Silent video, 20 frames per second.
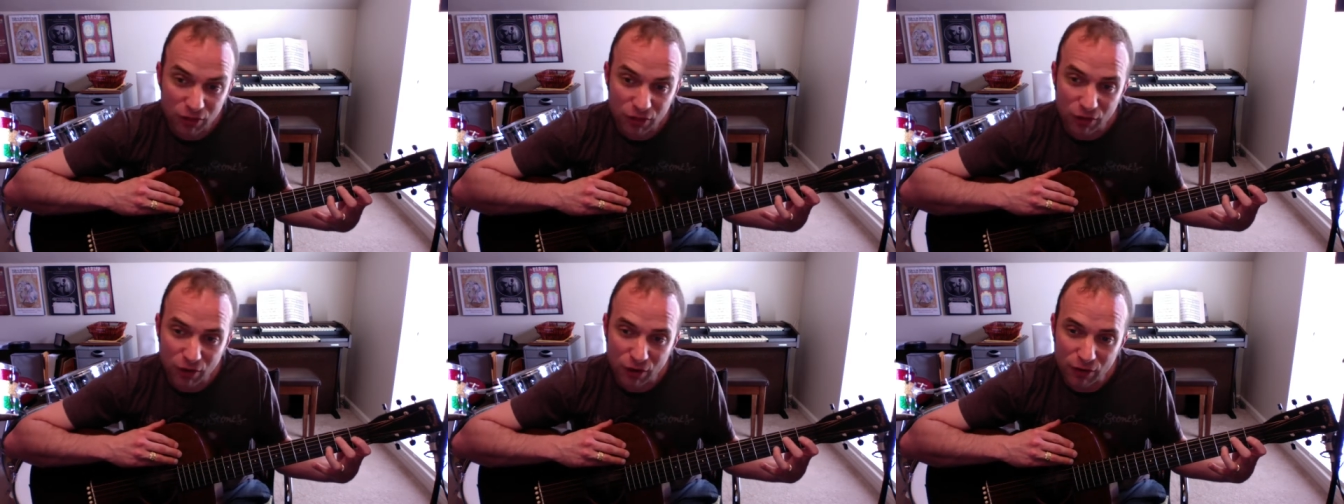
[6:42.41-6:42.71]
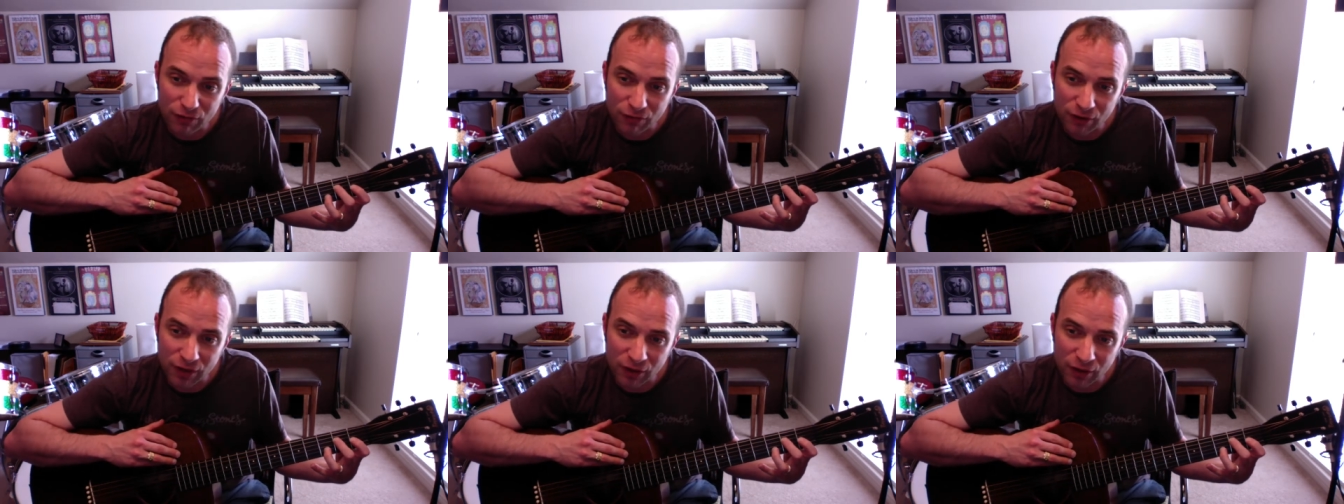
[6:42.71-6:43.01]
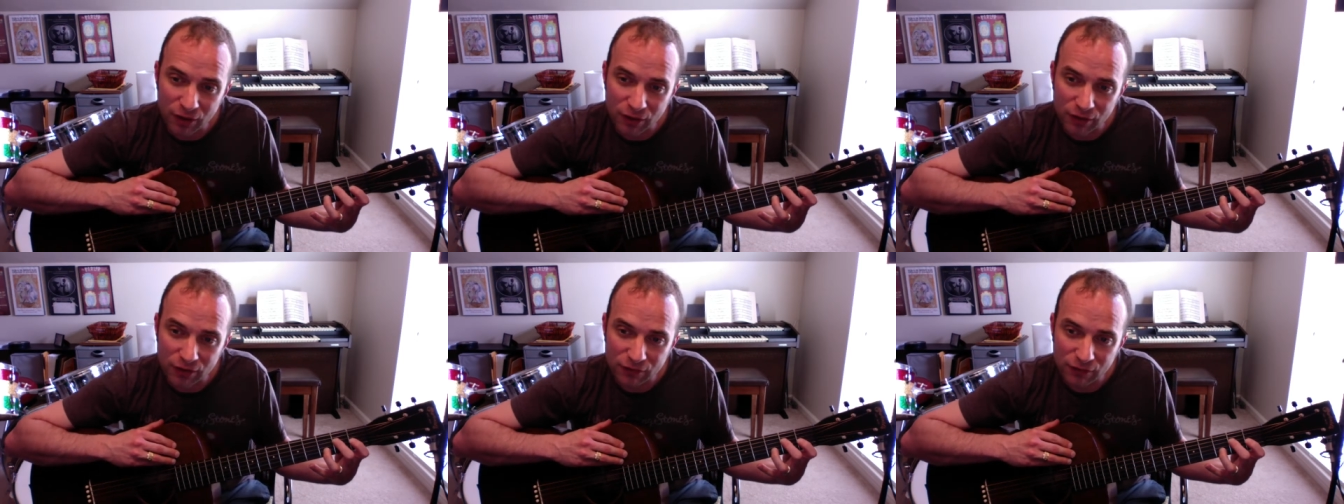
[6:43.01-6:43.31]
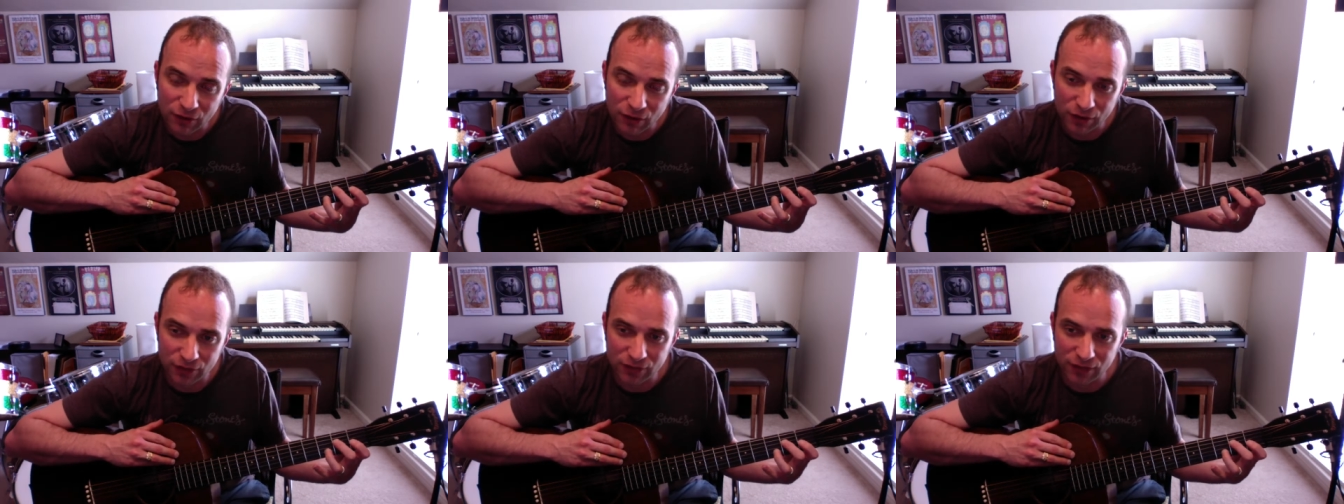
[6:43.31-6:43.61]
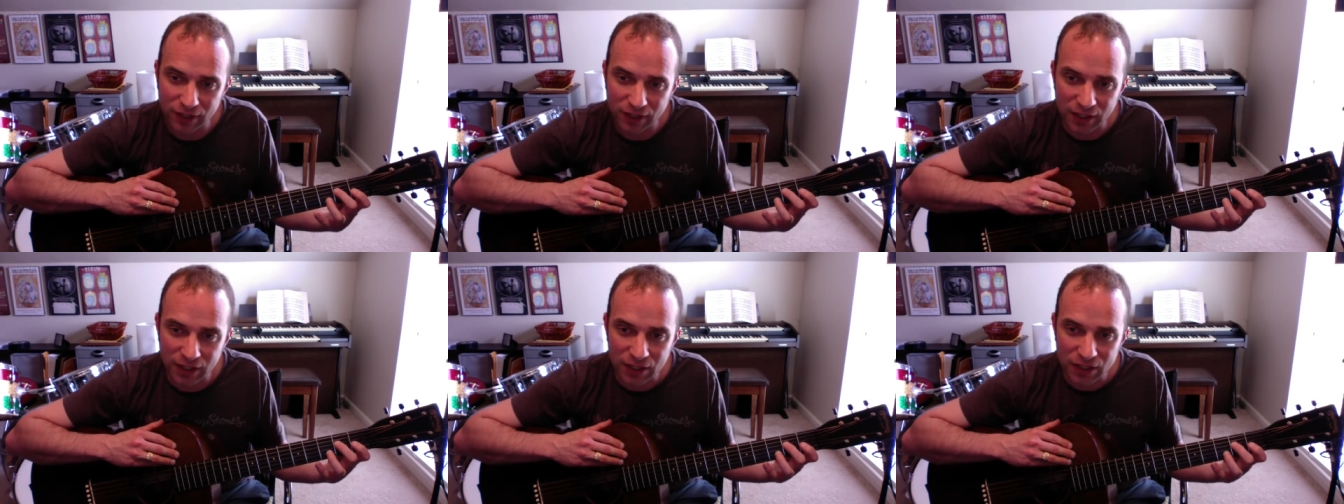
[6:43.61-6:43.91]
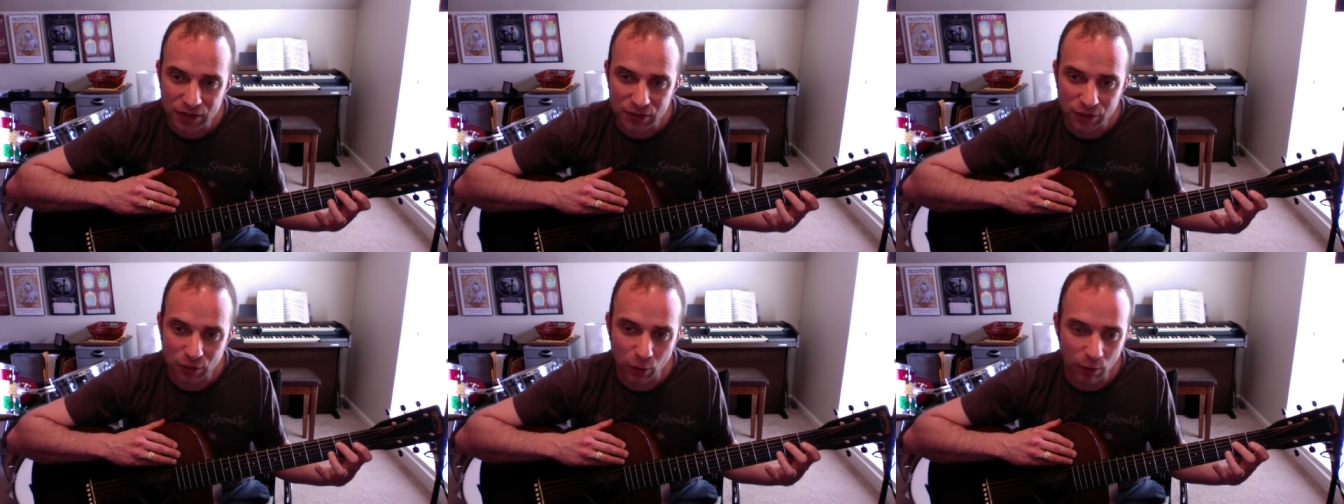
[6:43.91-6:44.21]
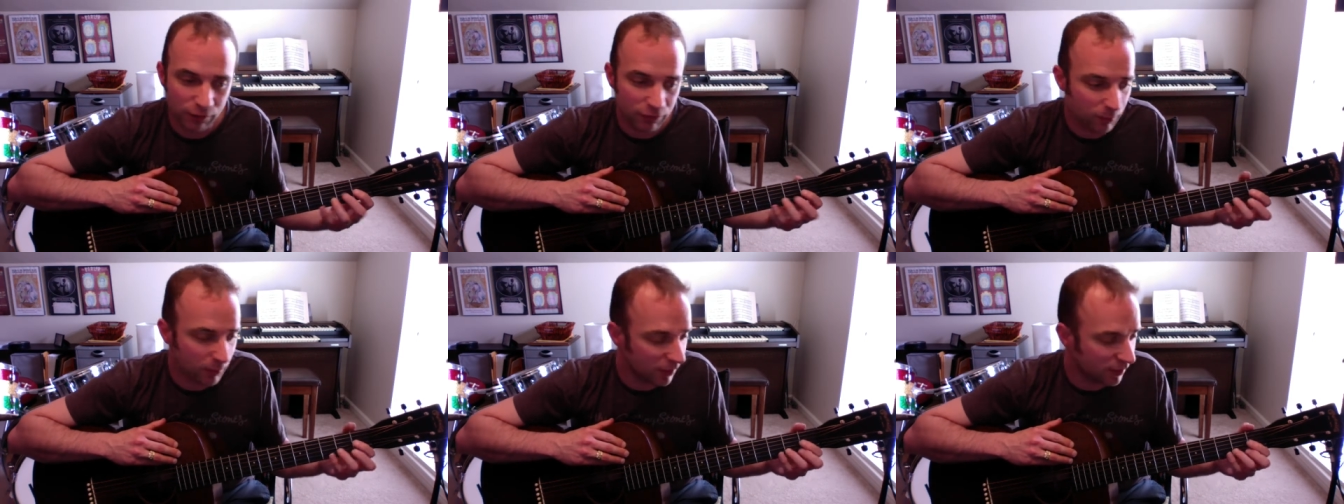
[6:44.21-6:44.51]
3rd finger as far as like
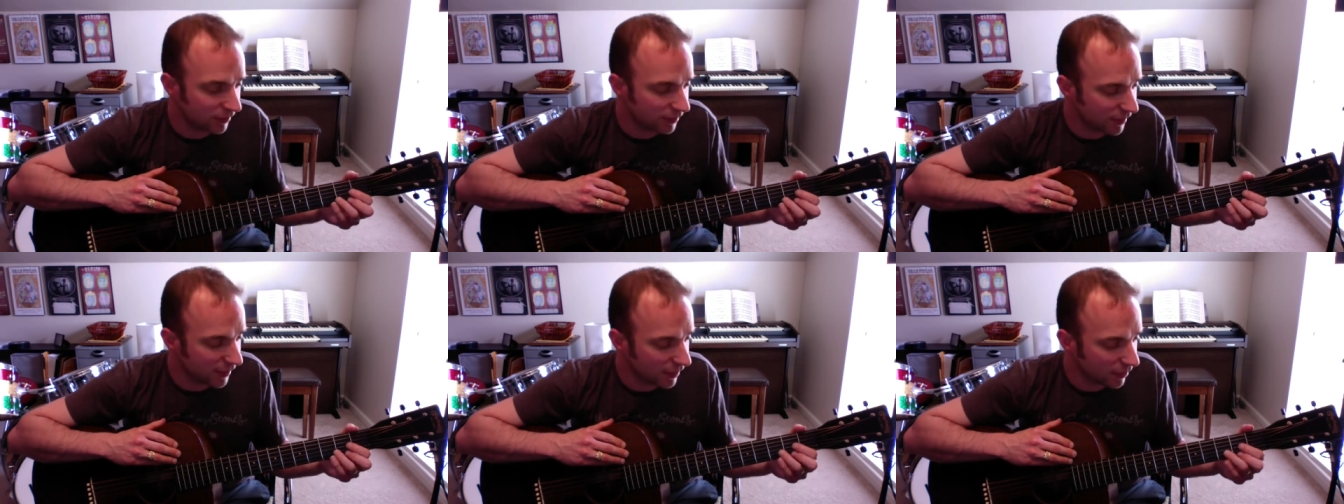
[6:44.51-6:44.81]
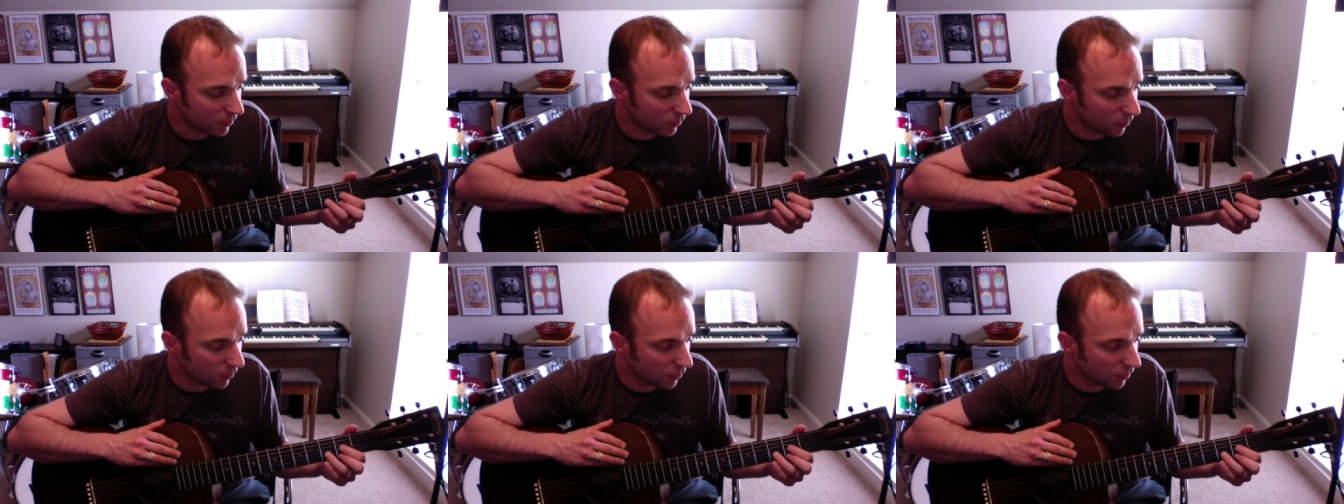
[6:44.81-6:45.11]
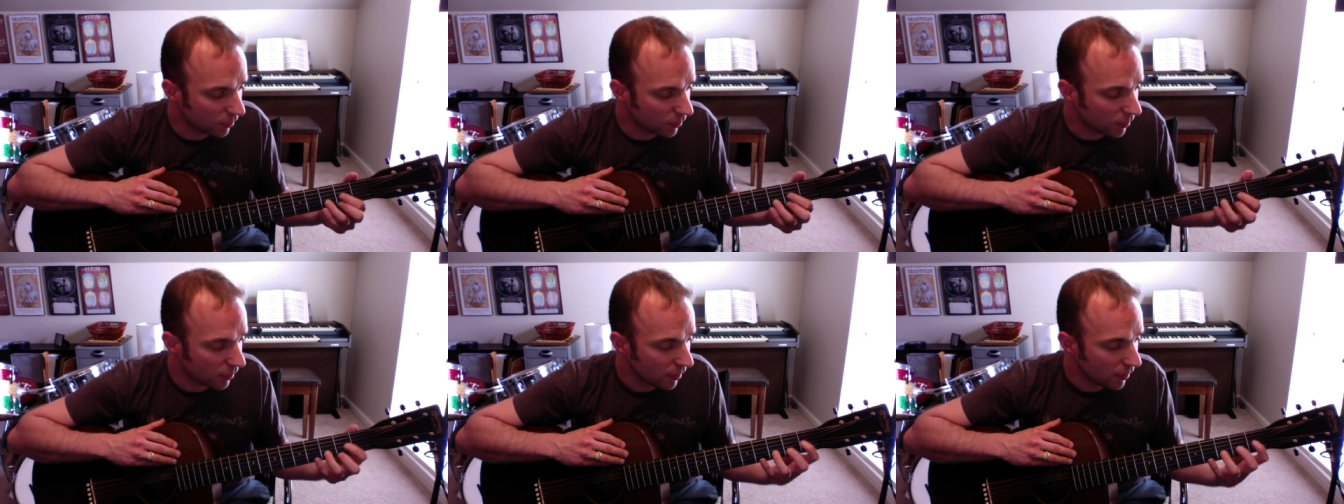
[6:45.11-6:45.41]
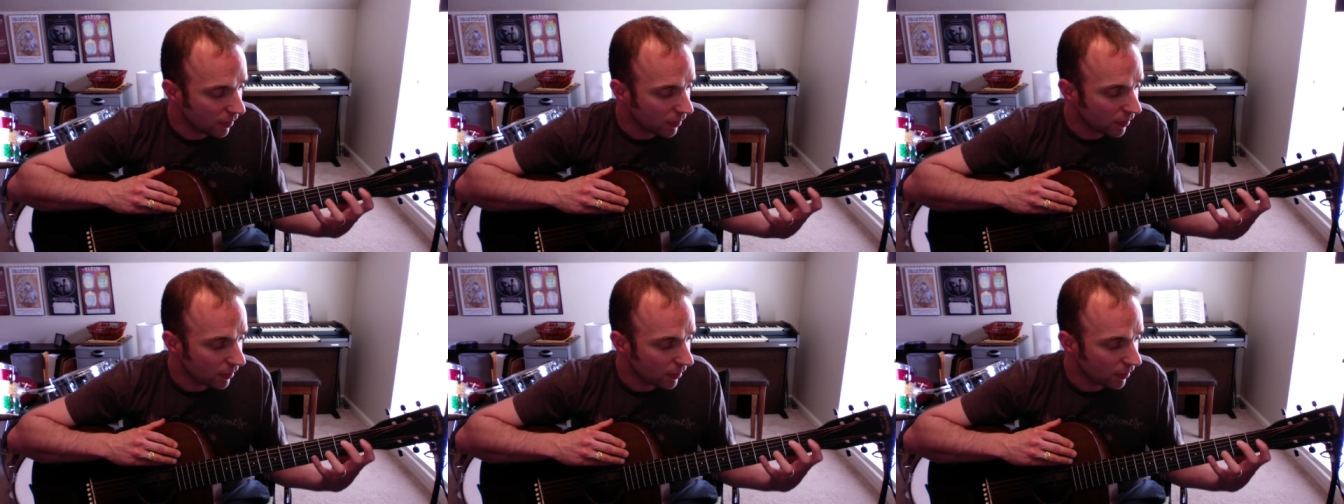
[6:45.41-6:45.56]
going from a D chord